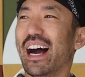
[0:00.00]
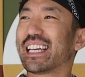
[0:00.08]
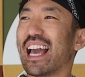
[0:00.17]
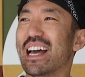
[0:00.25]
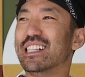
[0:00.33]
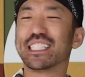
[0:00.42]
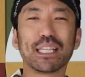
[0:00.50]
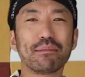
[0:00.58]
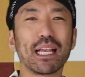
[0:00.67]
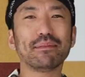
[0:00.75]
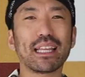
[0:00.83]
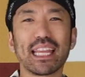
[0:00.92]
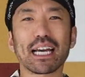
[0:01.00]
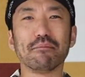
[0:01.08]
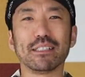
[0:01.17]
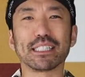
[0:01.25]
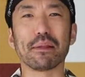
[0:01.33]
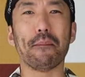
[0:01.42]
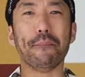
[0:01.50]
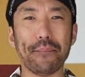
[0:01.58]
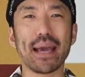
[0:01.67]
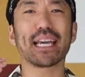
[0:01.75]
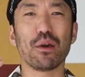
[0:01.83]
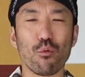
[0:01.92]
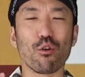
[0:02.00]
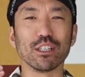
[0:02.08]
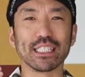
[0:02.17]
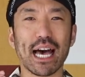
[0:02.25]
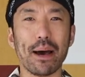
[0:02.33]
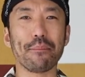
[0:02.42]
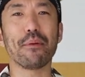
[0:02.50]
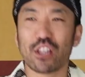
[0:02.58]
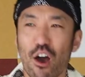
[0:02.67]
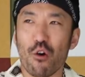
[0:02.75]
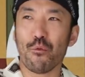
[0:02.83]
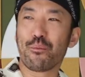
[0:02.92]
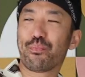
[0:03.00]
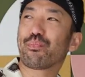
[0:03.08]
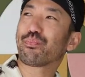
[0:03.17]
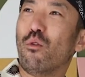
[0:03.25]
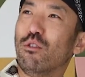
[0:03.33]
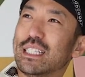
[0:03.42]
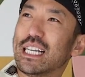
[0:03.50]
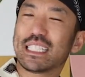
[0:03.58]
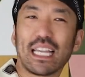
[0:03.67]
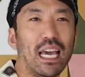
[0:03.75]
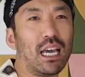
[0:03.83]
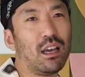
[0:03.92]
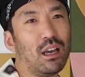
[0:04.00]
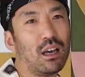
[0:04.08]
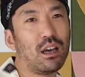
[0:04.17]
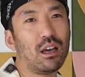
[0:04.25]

Again, sometimes I think I'm just making words up. So, what was I saying?